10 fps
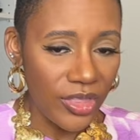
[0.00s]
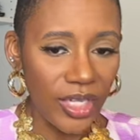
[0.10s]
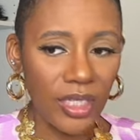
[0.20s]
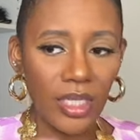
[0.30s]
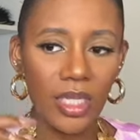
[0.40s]

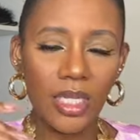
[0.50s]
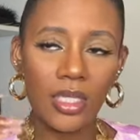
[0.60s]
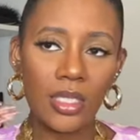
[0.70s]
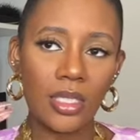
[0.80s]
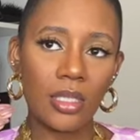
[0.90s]

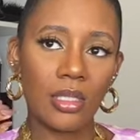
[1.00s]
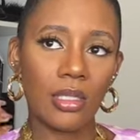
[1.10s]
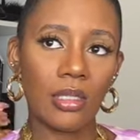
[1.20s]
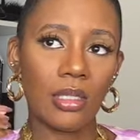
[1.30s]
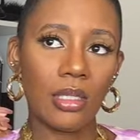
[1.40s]
thickness,
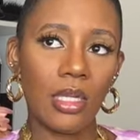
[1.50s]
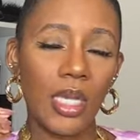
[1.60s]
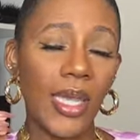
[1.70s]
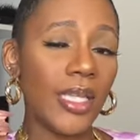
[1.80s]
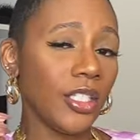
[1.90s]

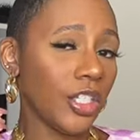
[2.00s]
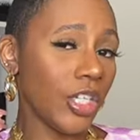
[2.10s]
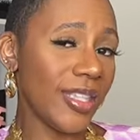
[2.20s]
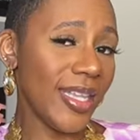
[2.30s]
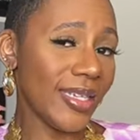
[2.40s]
it's a
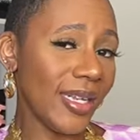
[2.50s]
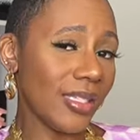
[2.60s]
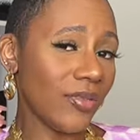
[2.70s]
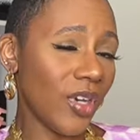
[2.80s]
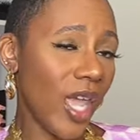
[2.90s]
good thickness
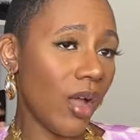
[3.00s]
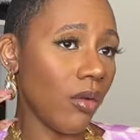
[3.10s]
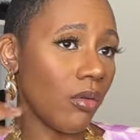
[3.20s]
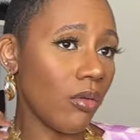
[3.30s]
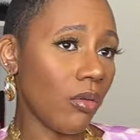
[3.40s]
of
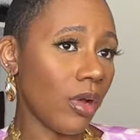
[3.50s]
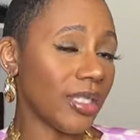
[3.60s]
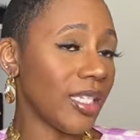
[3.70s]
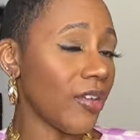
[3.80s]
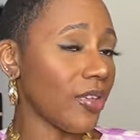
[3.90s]
nail.
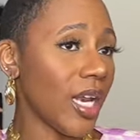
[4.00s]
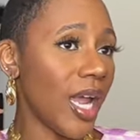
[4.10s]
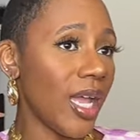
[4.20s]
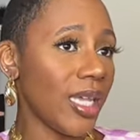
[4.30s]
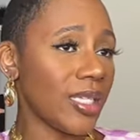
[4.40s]
Definitely
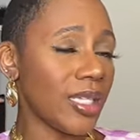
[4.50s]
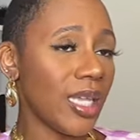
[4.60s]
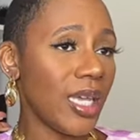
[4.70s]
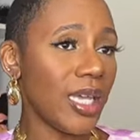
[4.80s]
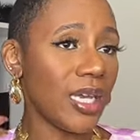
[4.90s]
not as
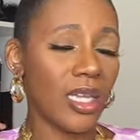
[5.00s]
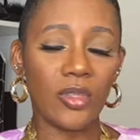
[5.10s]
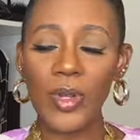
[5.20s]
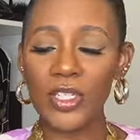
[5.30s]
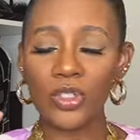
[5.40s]
thin,
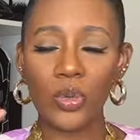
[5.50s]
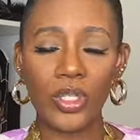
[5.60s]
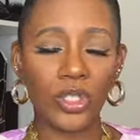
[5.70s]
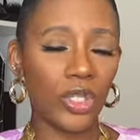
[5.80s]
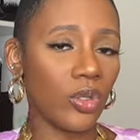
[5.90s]
especially
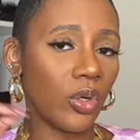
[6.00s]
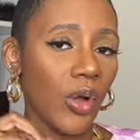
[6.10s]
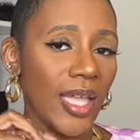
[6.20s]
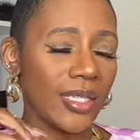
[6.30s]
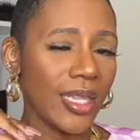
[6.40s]
towards the cuticle,
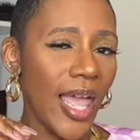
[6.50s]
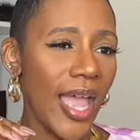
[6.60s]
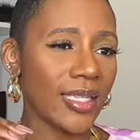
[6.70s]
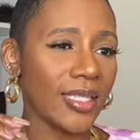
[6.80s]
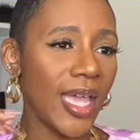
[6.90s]
as the
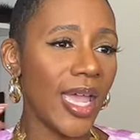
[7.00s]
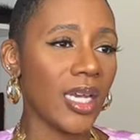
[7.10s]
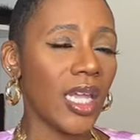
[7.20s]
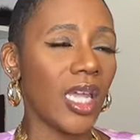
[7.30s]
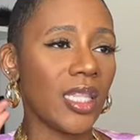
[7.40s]
last set.
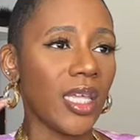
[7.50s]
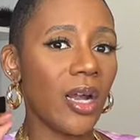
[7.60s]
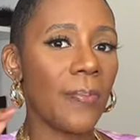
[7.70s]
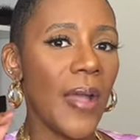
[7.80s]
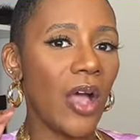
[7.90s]
They're
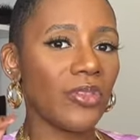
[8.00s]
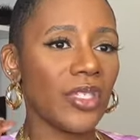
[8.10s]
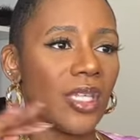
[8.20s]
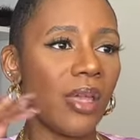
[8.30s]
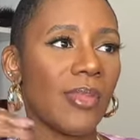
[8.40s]
about the
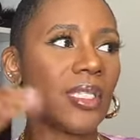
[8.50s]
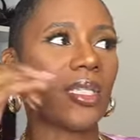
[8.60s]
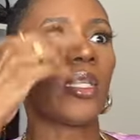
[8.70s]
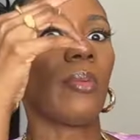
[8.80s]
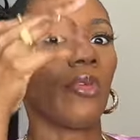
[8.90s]
same as the
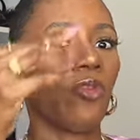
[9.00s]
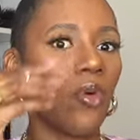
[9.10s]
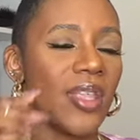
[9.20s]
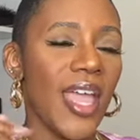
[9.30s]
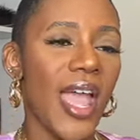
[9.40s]
set
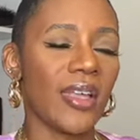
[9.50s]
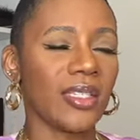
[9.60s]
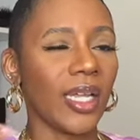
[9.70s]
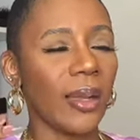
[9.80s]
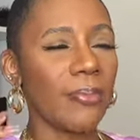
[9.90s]
before that. It's
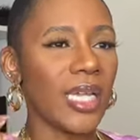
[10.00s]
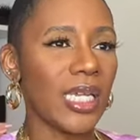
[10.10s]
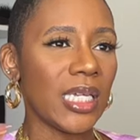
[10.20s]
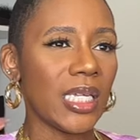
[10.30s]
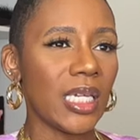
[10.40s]
like a
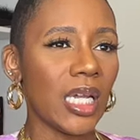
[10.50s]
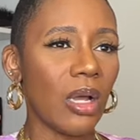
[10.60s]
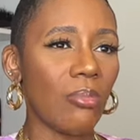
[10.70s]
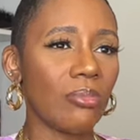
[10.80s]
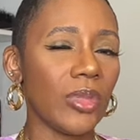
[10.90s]

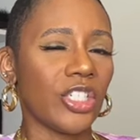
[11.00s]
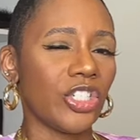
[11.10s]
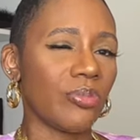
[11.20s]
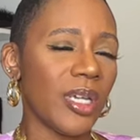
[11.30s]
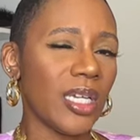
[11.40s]
medium,
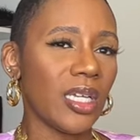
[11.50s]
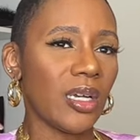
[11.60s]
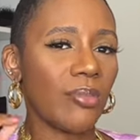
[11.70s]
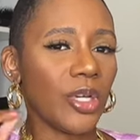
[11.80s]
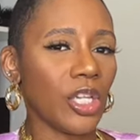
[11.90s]

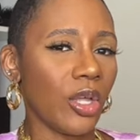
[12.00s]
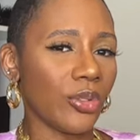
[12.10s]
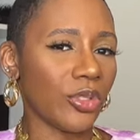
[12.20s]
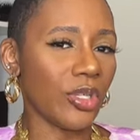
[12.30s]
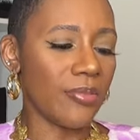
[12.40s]
medium, but
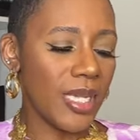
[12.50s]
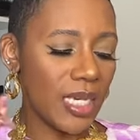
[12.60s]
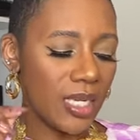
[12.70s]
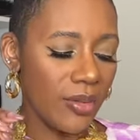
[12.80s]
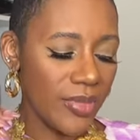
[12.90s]
closer to
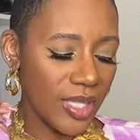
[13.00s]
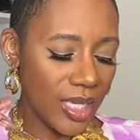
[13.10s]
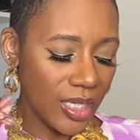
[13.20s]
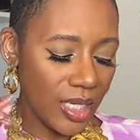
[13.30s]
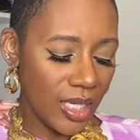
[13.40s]
medium
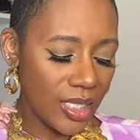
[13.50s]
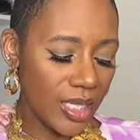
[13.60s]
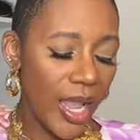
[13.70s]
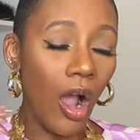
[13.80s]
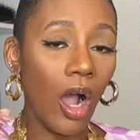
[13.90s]
thickness.
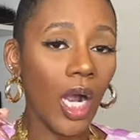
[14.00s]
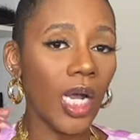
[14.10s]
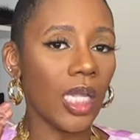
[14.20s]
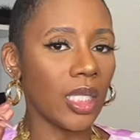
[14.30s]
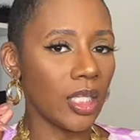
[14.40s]
They are
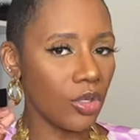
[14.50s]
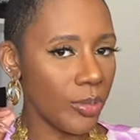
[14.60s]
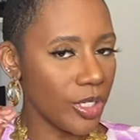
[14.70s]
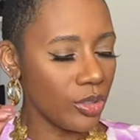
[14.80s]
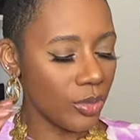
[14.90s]
a little
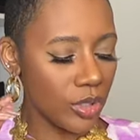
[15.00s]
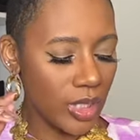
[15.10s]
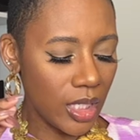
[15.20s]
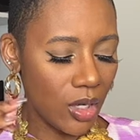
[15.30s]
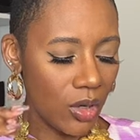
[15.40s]
bendable
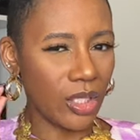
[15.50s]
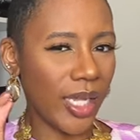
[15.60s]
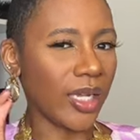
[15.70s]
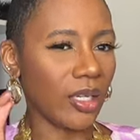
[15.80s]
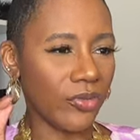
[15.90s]
still.
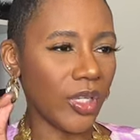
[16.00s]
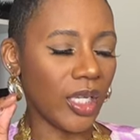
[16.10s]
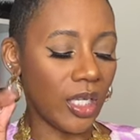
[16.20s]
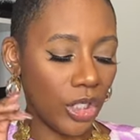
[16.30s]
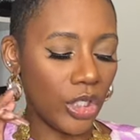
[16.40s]
Like, I feel like
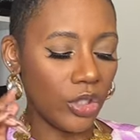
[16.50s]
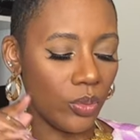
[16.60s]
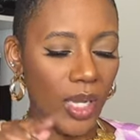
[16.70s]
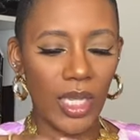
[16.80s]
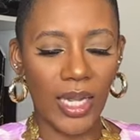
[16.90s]
in a good
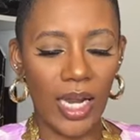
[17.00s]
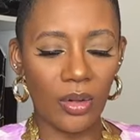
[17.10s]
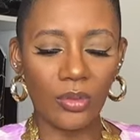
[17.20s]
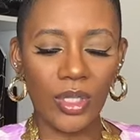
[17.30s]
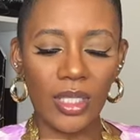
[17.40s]
way. Like, I
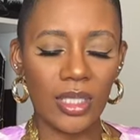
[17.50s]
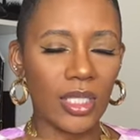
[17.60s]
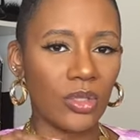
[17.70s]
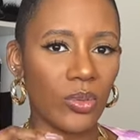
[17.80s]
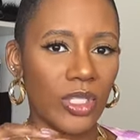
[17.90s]
don't think
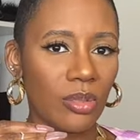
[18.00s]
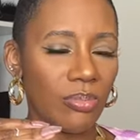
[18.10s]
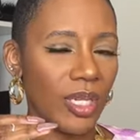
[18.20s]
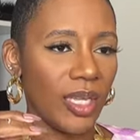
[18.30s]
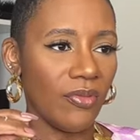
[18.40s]
these would
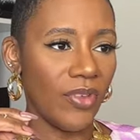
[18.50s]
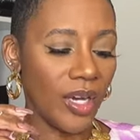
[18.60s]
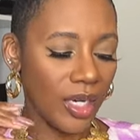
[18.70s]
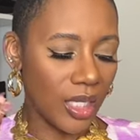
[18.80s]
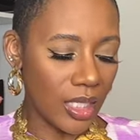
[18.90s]
split
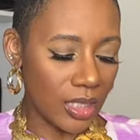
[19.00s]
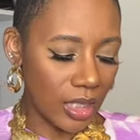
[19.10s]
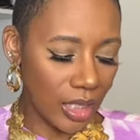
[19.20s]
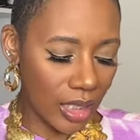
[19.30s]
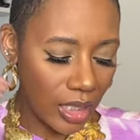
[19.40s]
very
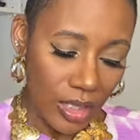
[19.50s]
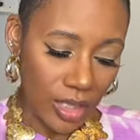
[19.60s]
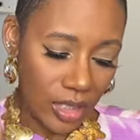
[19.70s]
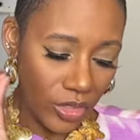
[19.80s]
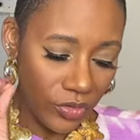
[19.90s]
easily. The
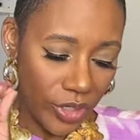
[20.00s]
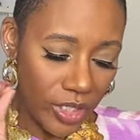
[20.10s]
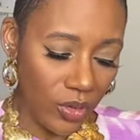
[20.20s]
silver is